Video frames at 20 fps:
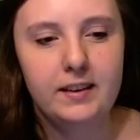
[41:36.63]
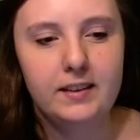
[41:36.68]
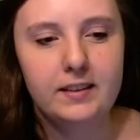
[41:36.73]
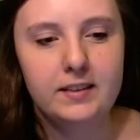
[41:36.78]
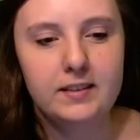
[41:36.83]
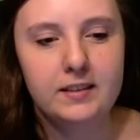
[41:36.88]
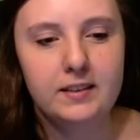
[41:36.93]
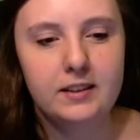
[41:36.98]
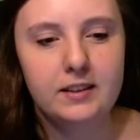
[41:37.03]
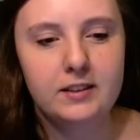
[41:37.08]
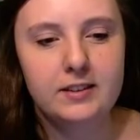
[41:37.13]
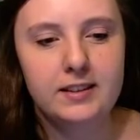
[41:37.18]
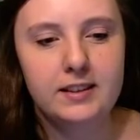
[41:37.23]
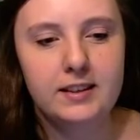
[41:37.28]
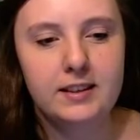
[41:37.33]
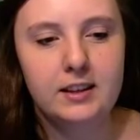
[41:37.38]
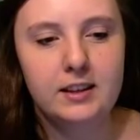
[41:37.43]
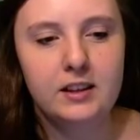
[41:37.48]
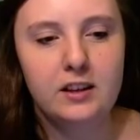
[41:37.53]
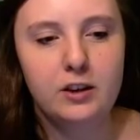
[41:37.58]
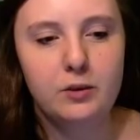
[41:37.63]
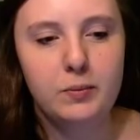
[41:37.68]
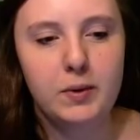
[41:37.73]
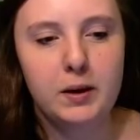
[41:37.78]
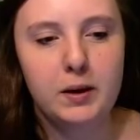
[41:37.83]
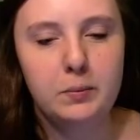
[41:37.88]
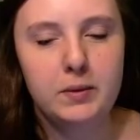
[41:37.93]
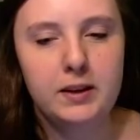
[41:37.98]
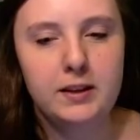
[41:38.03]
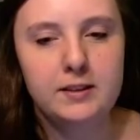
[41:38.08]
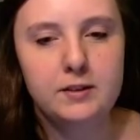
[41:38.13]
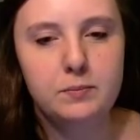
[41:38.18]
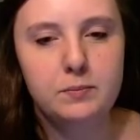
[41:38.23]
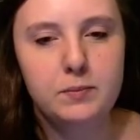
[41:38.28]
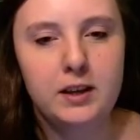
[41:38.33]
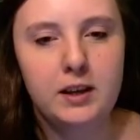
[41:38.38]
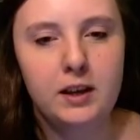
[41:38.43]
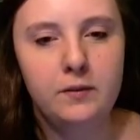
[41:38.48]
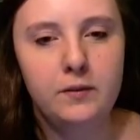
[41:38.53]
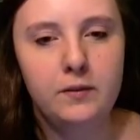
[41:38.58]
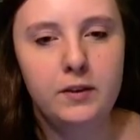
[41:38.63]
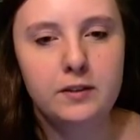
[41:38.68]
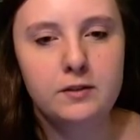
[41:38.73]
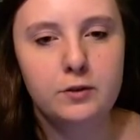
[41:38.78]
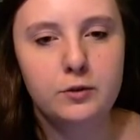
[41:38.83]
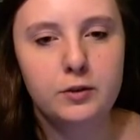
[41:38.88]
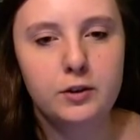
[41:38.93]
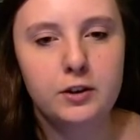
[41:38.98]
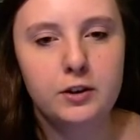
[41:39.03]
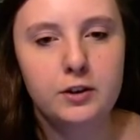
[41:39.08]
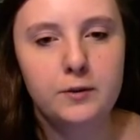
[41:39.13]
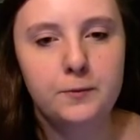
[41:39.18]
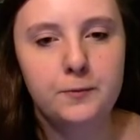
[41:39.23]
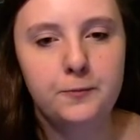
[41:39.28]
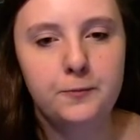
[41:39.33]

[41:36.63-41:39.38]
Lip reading: So looks like the puppy is behaving so far.